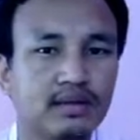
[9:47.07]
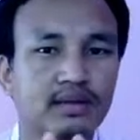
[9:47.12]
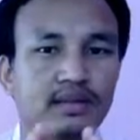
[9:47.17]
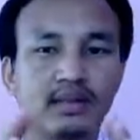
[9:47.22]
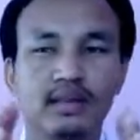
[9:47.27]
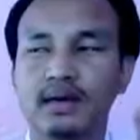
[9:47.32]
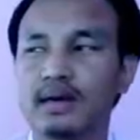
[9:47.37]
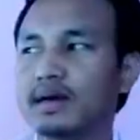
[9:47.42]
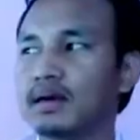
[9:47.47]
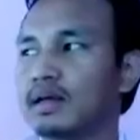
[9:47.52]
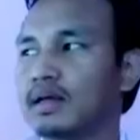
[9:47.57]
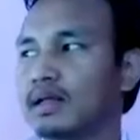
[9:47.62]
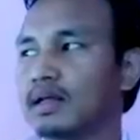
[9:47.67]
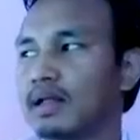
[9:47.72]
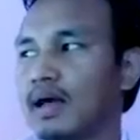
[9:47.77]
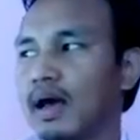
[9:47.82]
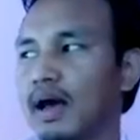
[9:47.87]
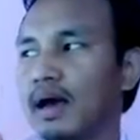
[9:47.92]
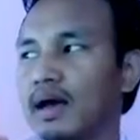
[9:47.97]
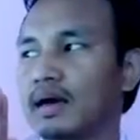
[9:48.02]
the
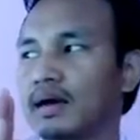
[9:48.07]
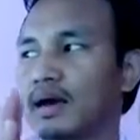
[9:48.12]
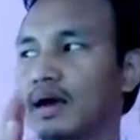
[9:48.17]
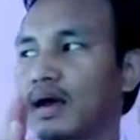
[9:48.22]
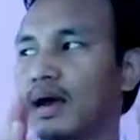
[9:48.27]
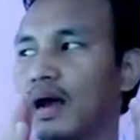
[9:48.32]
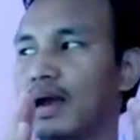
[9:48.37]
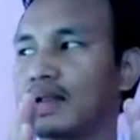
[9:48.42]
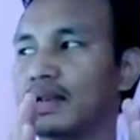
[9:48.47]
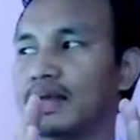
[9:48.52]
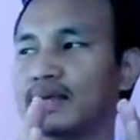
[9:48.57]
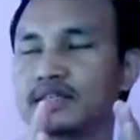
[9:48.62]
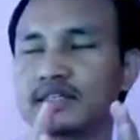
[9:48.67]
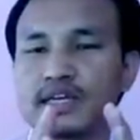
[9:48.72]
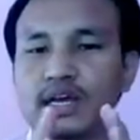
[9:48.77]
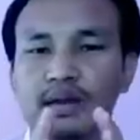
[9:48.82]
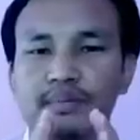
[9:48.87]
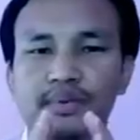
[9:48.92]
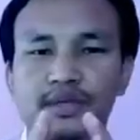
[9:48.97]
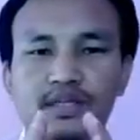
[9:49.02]
eye lens
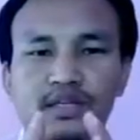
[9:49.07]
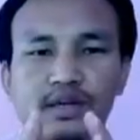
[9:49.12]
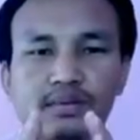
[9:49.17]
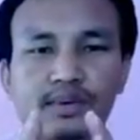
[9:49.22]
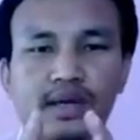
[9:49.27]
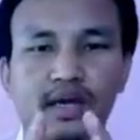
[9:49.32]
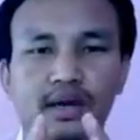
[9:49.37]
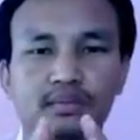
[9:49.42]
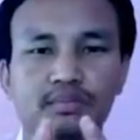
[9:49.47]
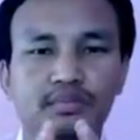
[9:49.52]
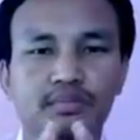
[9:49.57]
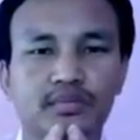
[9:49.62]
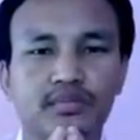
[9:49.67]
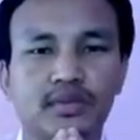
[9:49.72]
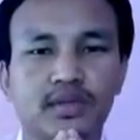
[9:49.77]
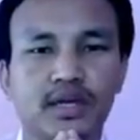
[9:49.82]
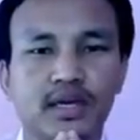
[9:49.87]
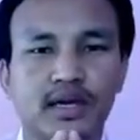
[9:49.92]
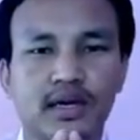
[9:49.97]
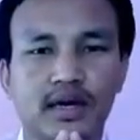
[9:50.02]
curvature become
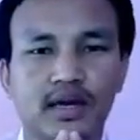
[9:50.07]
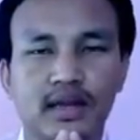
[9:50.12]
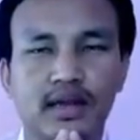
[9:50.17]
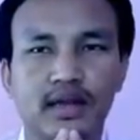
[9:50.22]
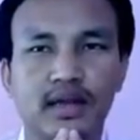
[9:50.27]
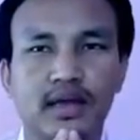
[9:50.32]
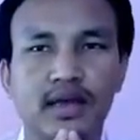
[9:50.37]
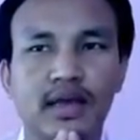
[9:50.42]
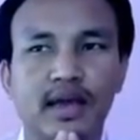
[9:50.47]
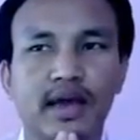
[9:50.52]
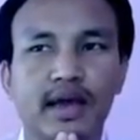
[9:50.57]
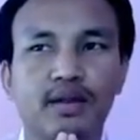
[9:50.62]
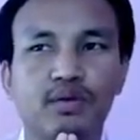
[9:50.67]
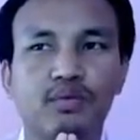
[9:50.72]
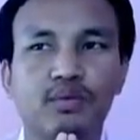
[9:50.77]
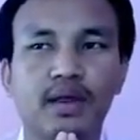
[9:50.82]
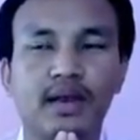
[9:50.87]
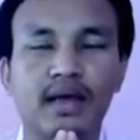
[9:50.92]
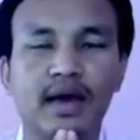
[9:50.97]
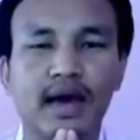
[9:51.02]
thicker, and
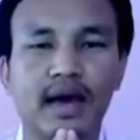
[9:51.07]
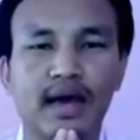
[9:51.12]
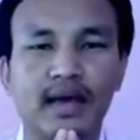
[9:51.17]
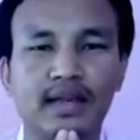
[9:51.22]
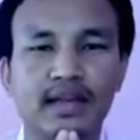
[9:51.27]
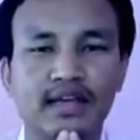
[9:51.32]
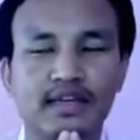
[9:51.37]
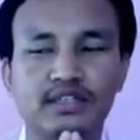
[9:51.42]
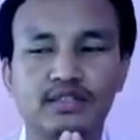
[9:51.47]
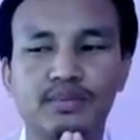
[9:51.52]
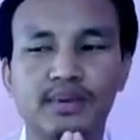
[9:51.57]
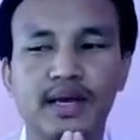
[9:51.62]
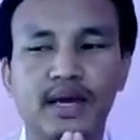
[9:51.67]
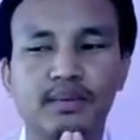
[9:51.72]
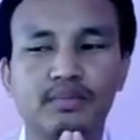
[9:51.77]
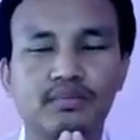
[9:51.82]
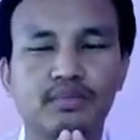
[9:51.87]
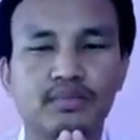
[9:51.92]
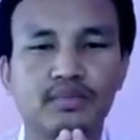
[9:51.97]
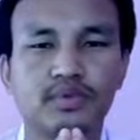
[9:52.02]
when the eye lens
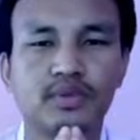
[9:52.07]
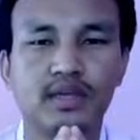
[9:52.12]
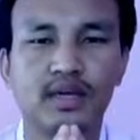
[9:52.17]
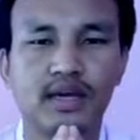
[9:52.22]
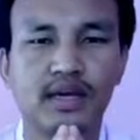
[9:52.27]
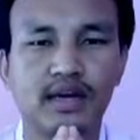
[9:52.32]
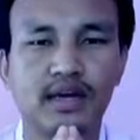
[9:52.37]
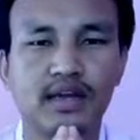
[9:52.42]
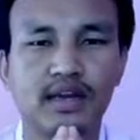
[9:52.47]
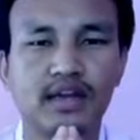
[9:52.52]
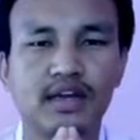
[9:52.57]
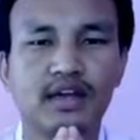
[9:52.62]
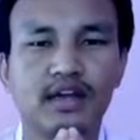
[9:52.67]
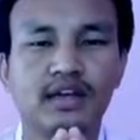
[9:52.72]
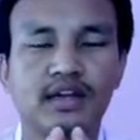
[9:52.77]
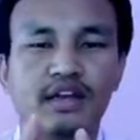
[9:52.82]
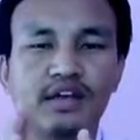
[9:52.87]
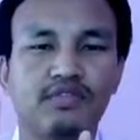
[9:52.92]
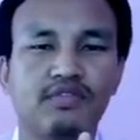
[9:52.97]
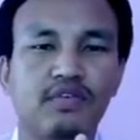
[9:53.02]
become thicker,
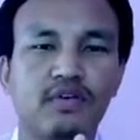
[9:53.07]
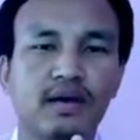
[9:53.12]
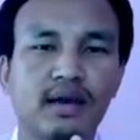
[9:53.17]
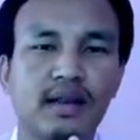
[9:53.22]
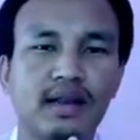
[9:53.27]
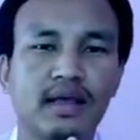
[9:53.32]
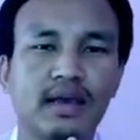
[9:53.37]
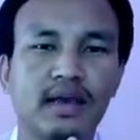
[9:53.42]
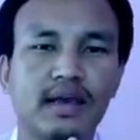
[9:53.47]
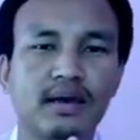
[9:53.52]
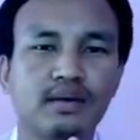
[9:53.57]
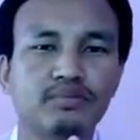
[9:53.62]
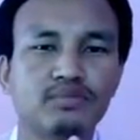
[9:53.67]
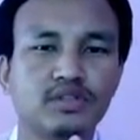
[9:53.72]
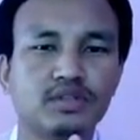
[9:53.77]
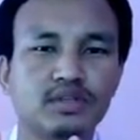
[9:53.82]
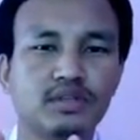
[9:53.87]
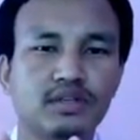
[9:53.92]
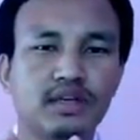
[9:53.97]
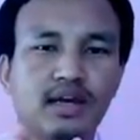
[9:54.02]
the focal length
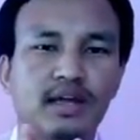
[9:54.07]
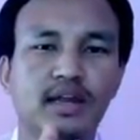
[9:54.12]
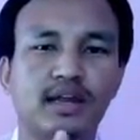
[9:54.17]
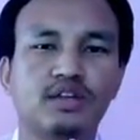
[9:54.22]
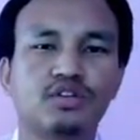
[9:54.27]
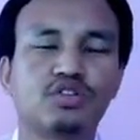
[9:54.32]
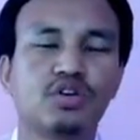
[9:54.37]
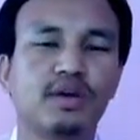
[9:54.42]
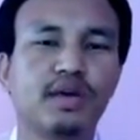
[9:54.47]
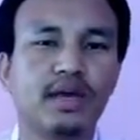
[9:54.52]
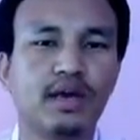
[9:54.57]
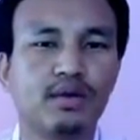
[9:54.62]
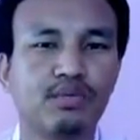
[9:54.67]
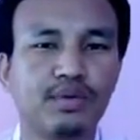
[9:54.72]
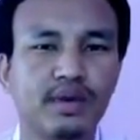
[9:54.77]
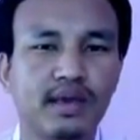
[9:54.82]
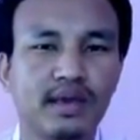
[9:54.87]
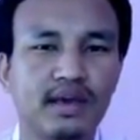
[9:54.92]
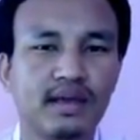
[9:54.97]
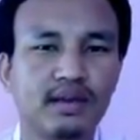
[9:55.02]
comes nearer. So here
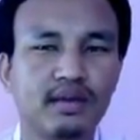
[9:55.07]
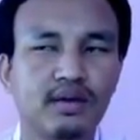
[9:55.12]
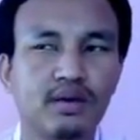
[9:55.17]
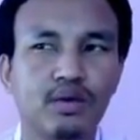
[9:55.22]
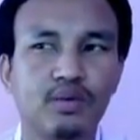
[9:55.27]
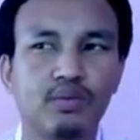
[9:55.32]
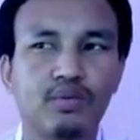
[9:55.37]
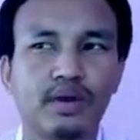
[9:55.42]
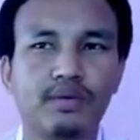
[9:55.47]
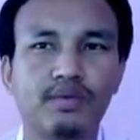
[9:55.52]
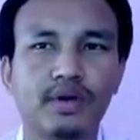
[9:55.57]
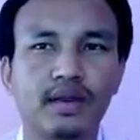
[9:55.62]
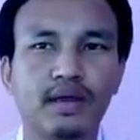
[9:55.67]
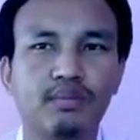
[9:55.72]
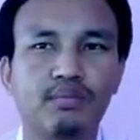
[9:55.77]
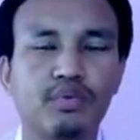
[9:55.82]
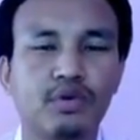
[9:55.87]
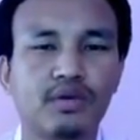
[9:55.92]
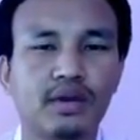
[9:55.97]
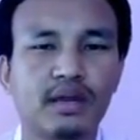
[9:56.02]
we get one very
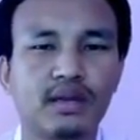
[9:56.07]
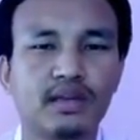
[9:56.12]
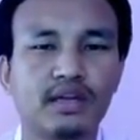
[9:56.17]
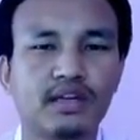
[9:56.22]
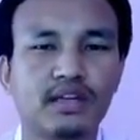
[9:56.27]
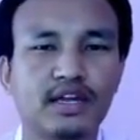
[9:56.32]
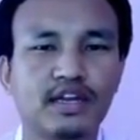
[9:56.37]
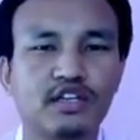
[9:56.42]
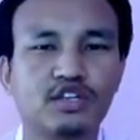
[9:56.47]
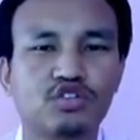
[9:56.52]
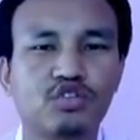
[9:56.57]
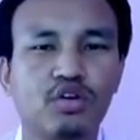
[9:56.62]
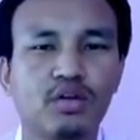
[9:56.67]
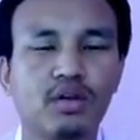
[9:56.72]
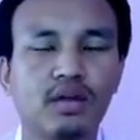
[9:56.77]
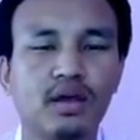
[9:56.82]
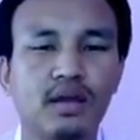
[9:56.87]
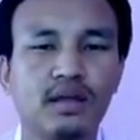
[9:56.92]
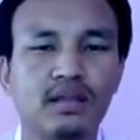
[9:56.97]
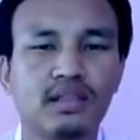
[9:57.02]
important thing, that is
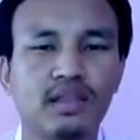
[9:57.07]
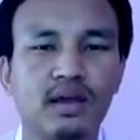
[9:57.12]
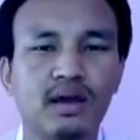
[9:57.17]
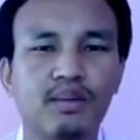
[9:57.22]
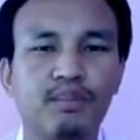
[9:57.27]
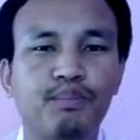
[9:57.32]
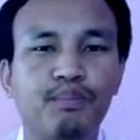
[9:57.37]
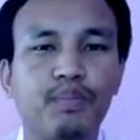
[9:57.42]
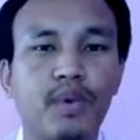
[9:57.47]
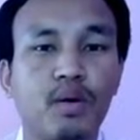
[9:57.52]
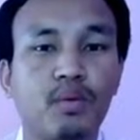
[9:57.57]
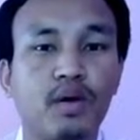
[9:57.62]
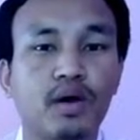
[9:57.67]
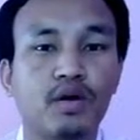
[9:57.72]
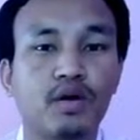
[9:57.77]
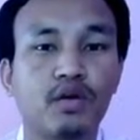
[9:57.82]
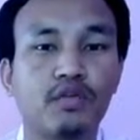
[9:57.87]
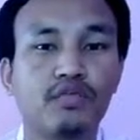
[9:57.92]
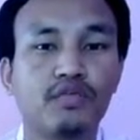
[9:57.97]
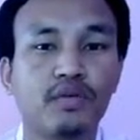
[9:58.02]
called the power
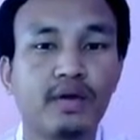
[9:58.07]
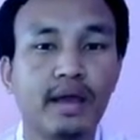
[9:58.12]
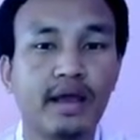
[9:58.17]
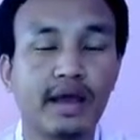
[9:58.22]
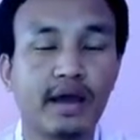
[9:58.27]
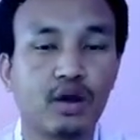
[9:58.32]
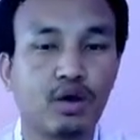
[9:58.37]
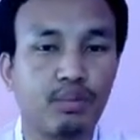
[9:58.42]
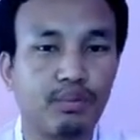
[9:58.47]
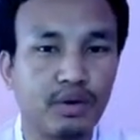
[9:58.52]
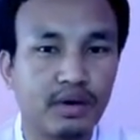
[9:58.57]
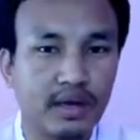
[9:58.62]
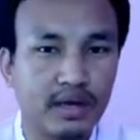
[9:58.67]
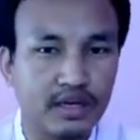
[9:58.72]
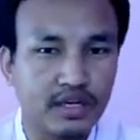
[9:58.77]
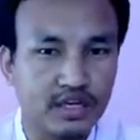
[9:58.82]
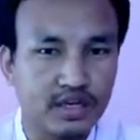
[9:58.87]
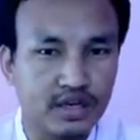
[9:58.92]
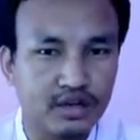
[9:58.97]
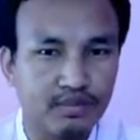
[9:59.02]
of
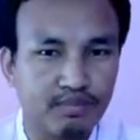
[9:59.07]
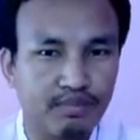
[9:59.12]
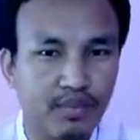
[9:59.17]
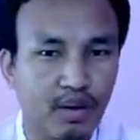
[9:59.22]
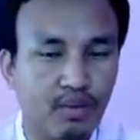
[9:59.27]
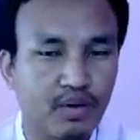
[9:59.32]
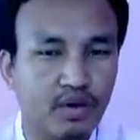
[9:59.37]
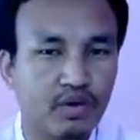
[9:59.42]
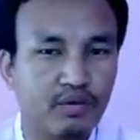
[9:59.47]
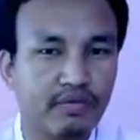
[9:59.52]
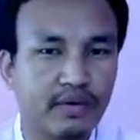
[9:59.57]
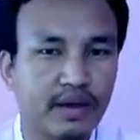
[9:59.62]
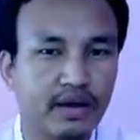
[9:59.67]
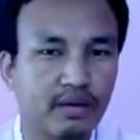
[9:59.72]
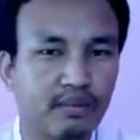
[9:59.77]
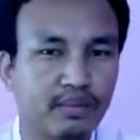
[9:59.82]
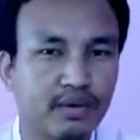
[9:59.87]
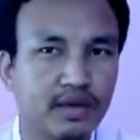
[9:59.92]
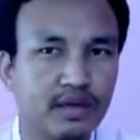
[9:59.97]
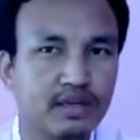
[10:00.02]
accommodation. Power of
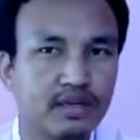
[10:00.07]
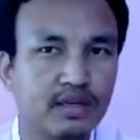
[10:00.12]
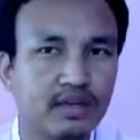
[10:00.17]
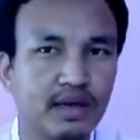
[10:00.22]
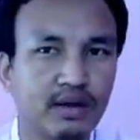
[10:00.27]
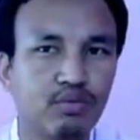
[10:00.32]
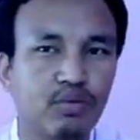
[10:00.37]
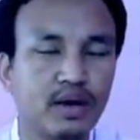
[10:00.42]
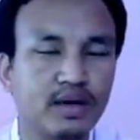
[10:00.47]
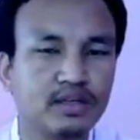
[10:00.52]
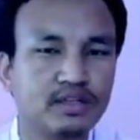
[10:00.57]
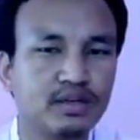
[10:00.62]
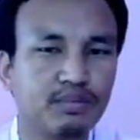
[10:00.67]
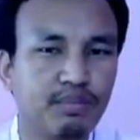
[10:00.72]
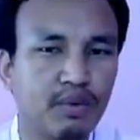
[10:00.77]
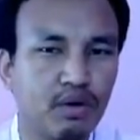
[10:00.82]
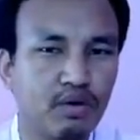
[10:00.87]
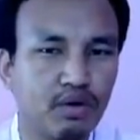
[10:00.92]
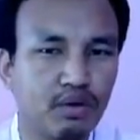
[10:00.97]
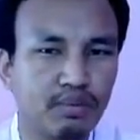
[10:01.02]
accommodation. And what is the
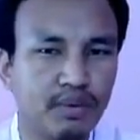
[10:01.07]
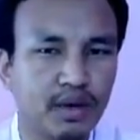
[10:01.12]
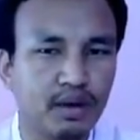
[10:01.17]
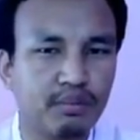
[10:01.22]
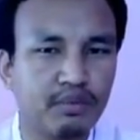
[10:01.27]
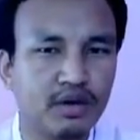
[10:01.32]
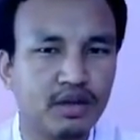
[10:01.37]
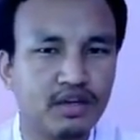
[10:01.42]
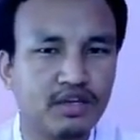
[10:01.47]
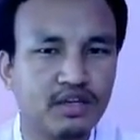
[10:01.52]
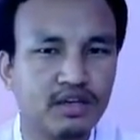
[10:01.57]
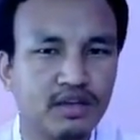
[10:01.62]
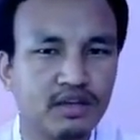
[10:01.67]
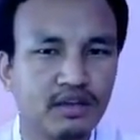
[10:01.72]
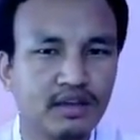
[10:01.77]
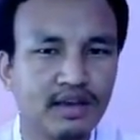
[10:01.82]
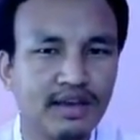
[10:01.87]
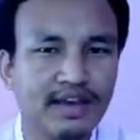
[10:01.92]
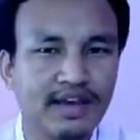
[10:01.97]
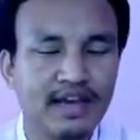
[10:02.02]
power of
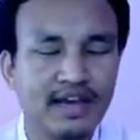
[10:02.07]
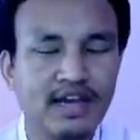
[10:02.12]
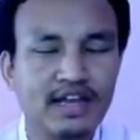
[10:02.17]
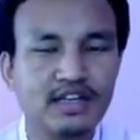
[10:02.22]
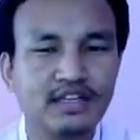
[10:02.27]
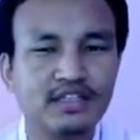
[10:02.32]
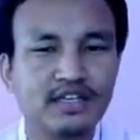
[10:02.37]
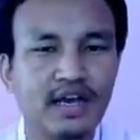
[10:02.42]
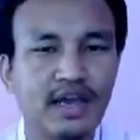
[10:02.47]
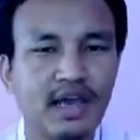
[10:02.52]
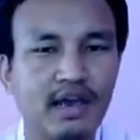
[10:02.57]
accommodation? It is the